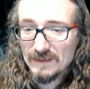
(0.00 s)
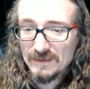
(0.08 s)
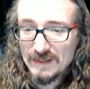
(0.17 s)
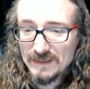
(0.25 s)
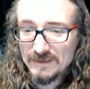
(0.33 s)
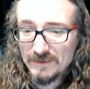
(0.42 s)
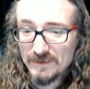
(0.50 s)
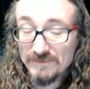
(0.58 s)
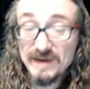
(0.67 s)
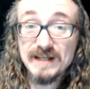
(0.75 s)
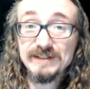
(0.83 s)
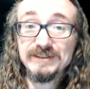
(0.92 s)
like or
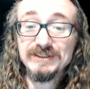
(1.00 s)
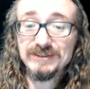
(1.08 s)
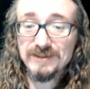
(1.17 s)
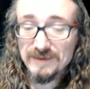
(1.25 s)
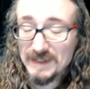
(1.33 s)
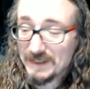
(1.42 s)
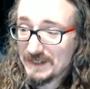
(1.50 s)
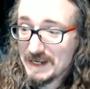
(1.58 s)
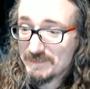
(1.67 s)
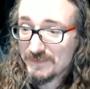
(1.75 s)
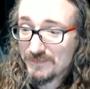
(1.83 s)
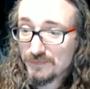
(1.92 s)
fantasy show like
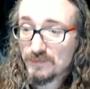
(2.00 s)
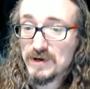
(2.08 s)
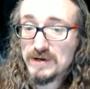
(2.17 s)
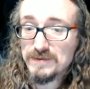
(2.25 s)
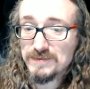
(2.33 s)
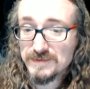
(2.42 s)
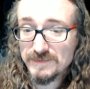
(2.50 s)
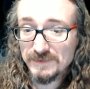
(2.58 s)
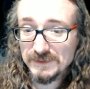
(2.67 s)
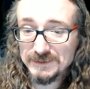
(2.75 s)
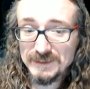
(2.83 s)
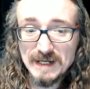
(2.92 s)
Game of Thrones, for
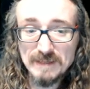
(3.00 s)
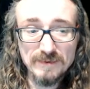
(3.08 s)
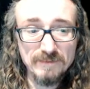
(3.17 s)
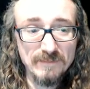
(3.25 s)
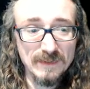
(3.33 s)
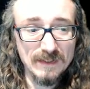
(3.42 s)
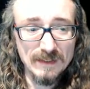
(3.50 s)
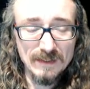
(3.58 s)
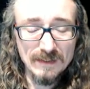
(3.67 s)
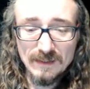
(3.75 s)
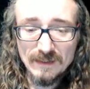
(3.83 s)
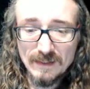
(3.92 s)
example,
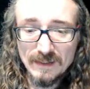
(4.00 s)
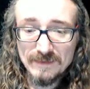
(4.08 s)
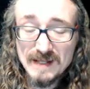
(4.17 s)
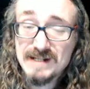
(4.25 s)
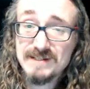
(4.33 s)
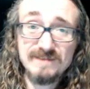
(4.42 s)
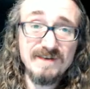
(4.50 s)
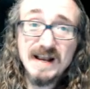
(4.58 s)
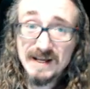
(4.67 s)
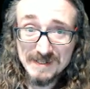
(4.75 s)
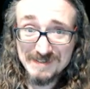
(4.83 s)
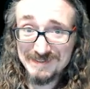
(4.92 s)
uh, that's
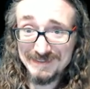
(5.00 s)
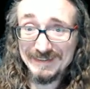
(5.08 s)
fantasy.